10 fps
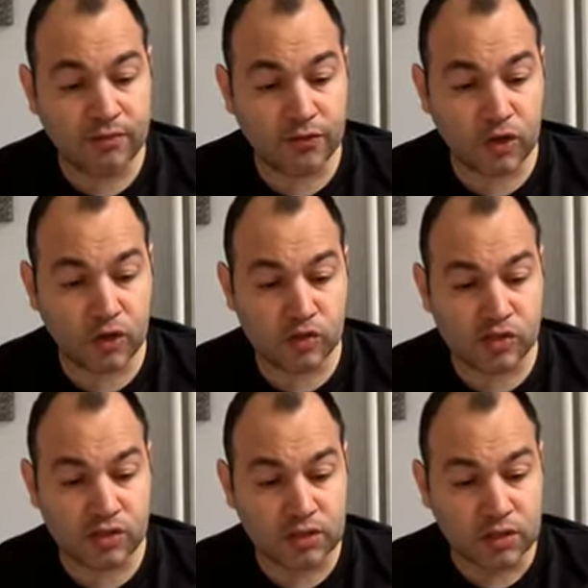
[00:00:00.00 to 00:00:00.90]
for
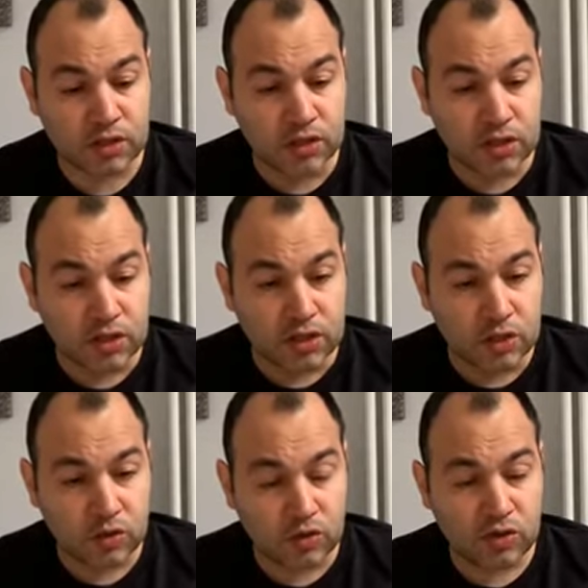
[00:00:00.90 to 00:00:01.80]
those
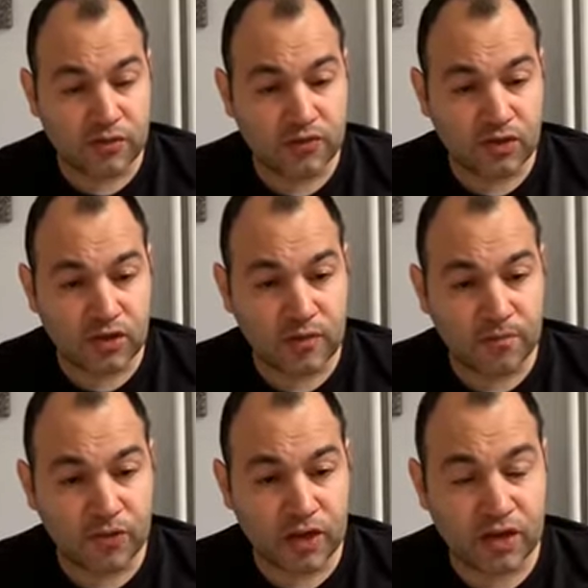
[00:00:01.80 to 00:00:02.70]
who are looking for
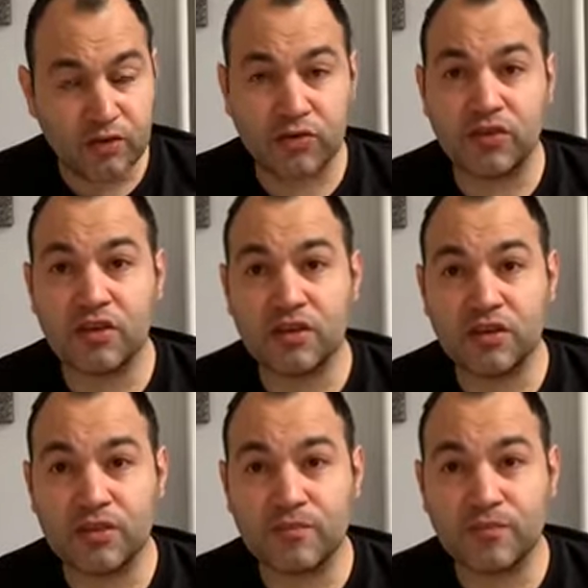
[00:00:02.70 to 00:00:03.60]
the
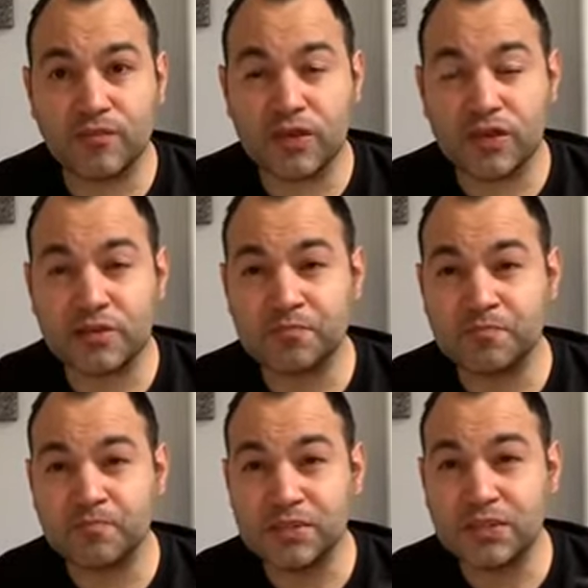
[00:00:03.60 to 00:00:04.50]
healthier
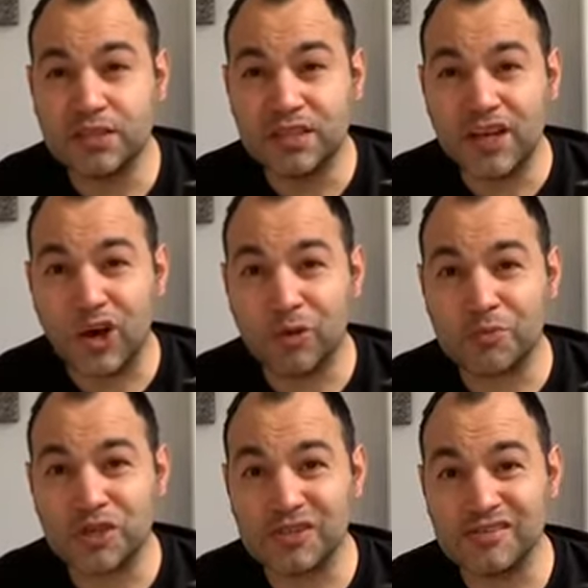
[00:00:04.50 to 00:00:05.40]

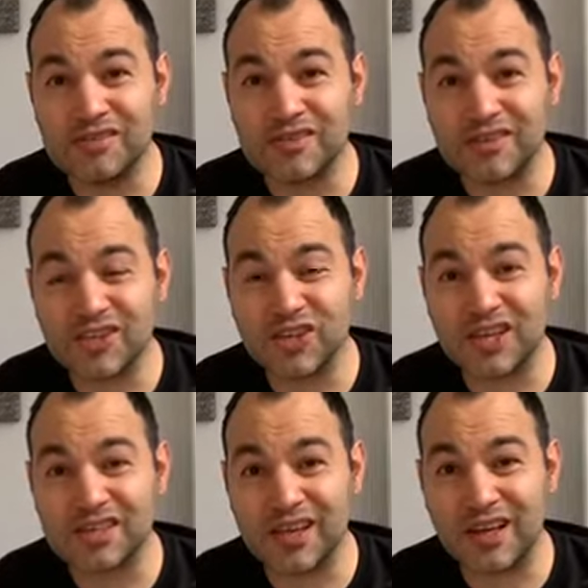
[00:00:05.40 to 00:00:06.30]
options, should
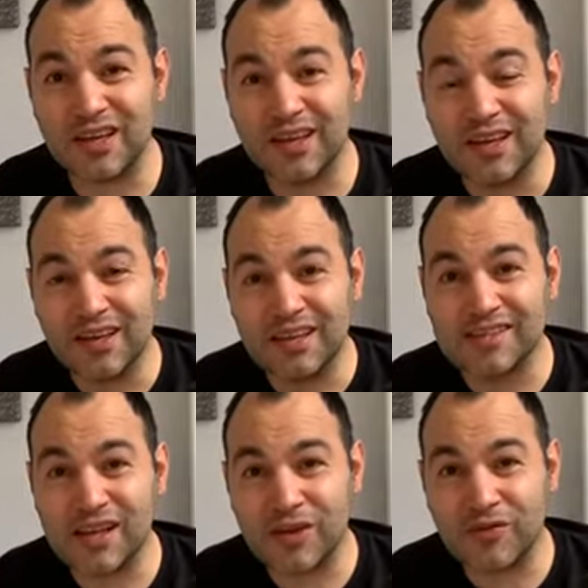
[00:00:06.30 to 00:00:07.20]
I say,
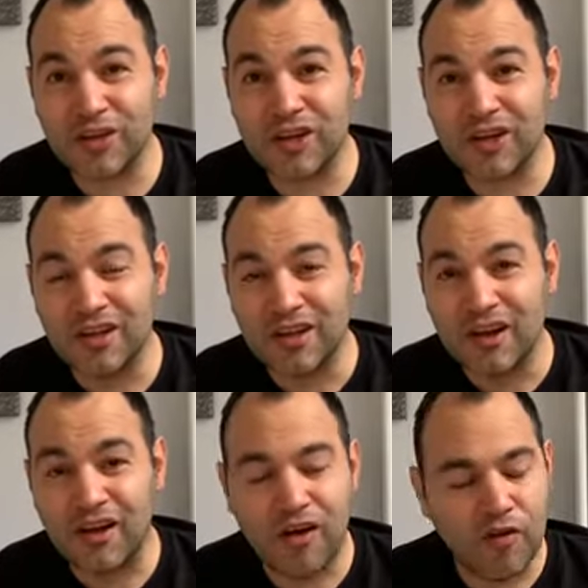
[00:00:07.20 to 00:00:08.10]
instead of a
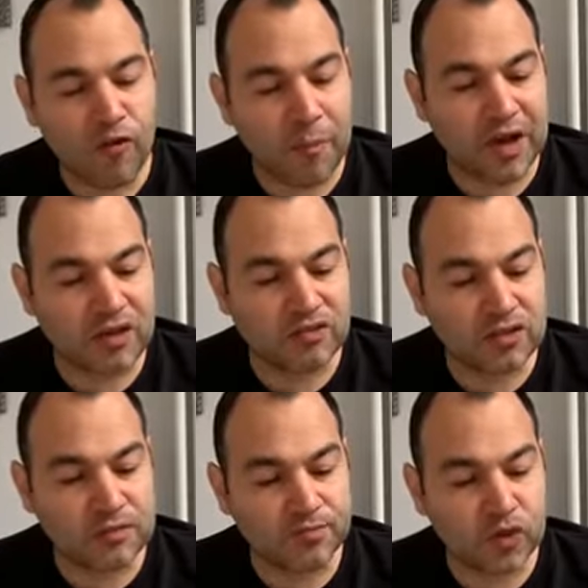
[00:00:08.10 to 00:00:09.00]
half a
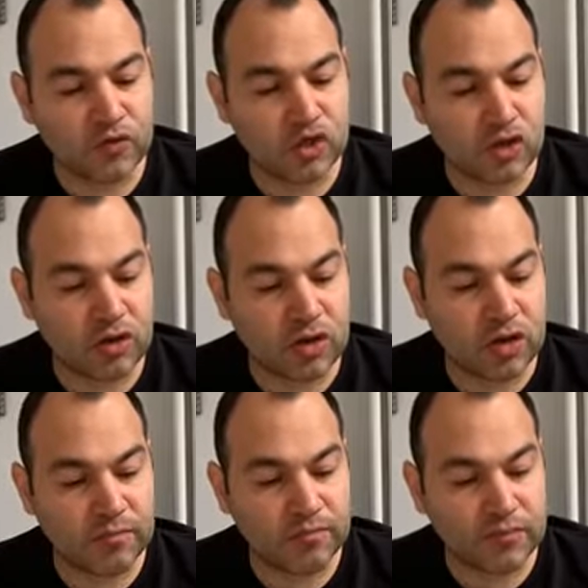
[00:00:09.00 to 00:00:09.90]
pound of chocolate,